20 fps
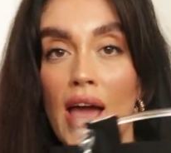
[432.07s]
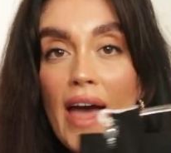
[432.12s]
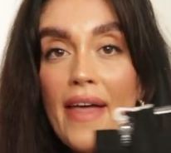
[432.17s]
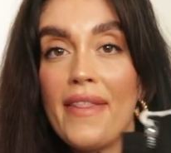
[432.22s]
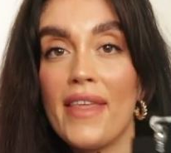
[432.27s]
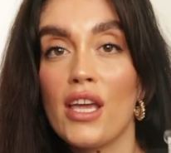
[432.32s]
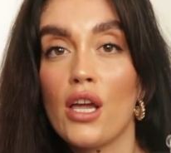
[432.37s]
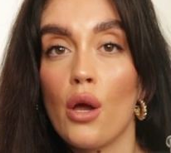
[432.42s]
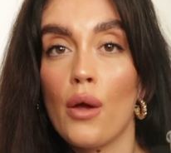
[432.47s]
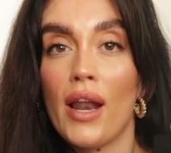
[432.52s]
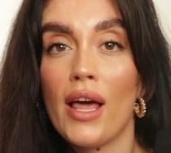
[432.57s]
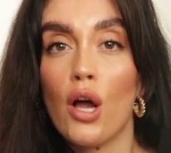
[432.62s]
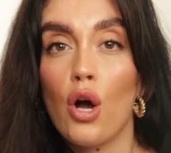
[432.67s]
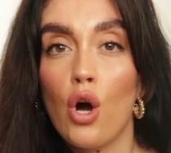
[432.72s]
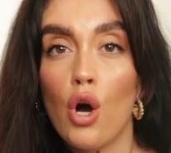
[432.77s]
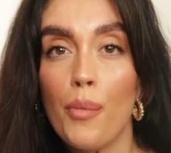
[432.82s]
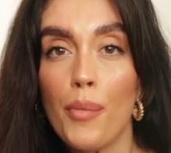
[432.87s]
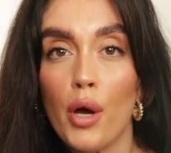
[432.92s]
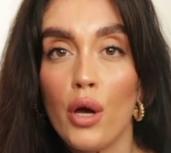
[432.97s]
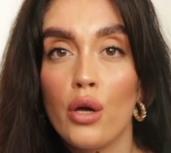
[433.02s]
and they go like
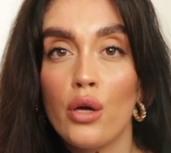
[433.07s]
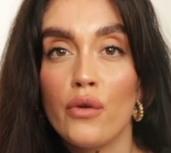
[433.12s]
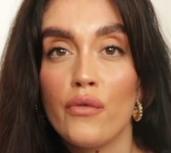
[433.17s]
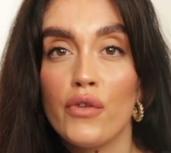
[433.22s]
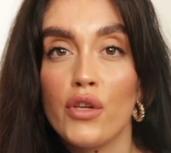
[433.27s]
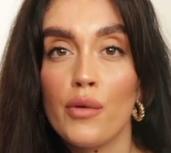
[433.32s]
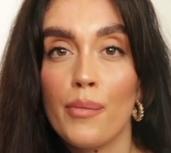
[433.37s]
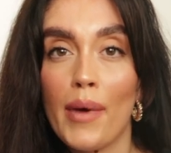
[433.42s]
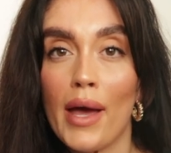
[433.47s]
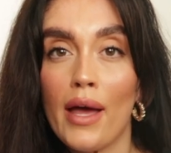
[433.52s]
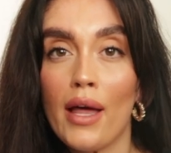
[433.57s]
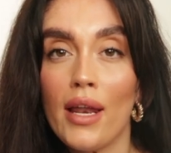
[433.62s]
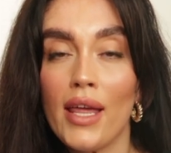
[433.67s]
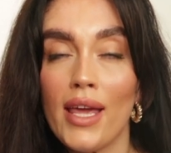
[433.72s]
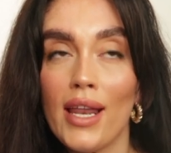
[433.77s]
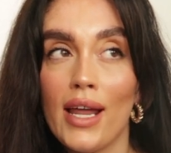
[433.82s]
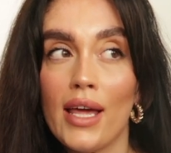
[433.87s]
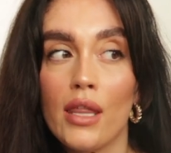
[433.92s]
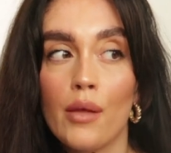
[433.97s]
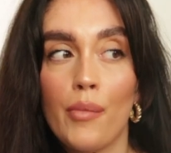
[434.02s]
up over your
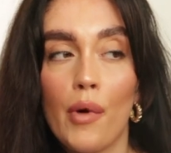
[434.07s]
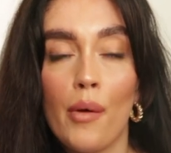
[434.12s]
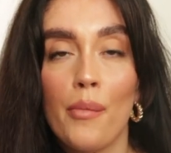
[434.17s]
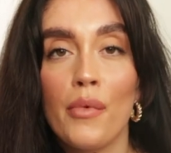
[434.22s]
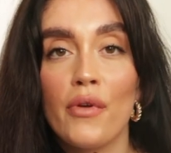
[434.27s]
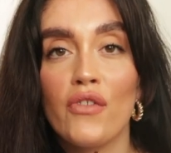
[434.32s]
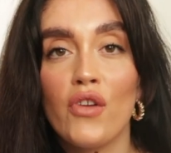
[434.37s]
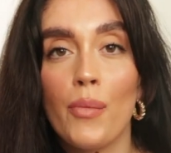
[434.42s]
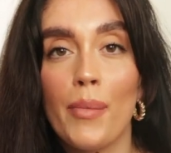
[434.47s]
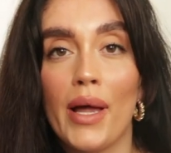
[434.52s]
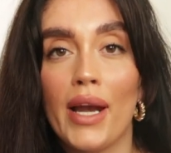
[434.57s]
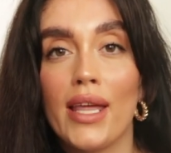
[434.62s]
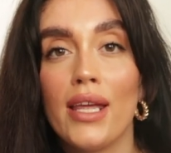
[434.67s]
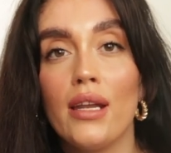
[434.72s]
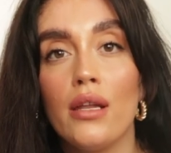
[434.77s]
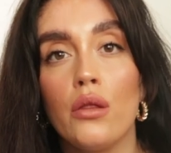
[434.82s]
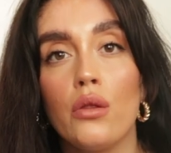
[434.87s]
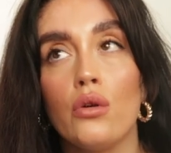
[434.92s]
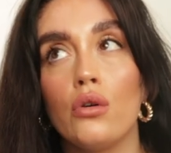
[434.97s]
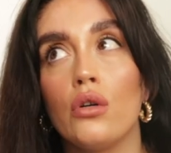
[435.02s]
belly, like the bottom of your belly,
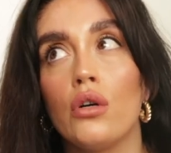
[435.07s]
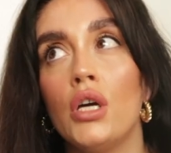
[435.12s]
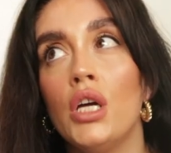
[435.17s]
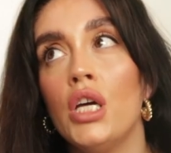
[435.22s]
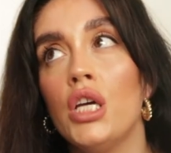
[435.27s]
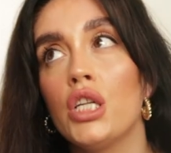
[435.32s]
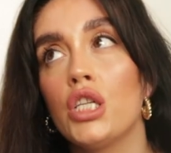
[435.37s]
and I thought,